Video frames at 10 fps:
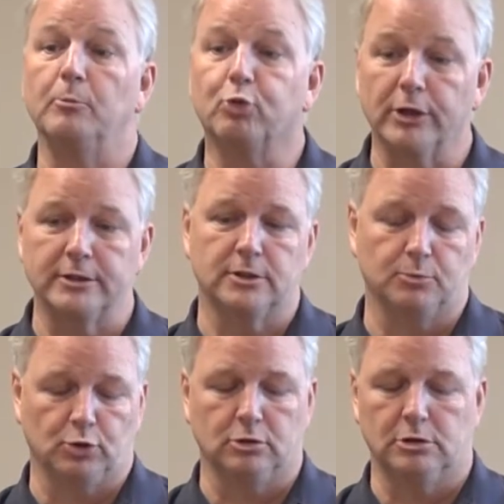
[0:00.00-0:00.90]

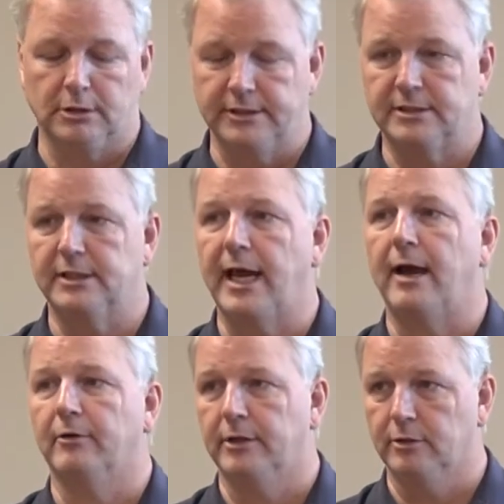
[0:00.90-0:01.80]
principles listed
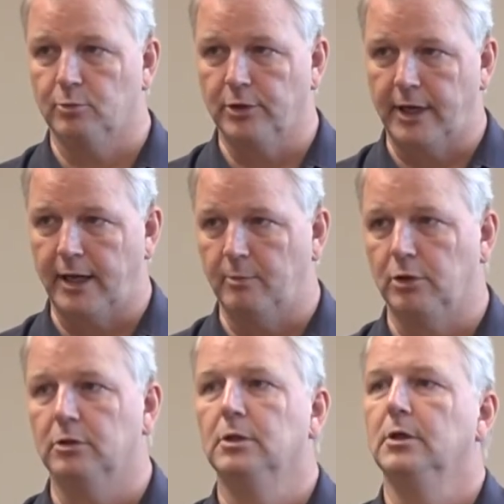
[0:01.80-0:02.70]
out in the preamble,